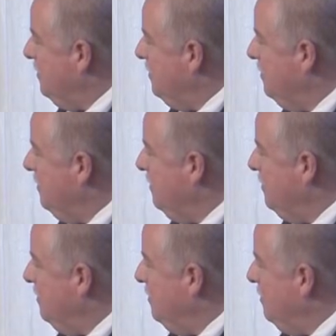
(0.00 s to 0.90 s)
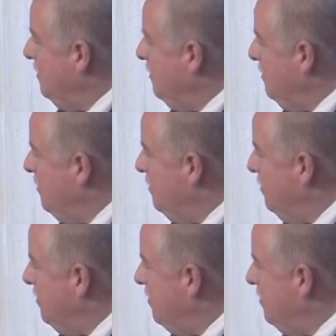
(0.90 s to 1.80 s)

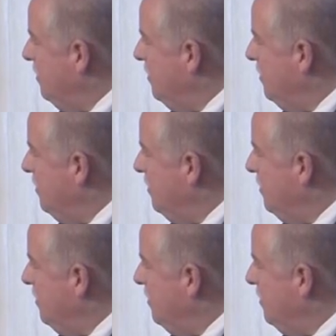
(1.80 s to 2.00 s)
[no speech]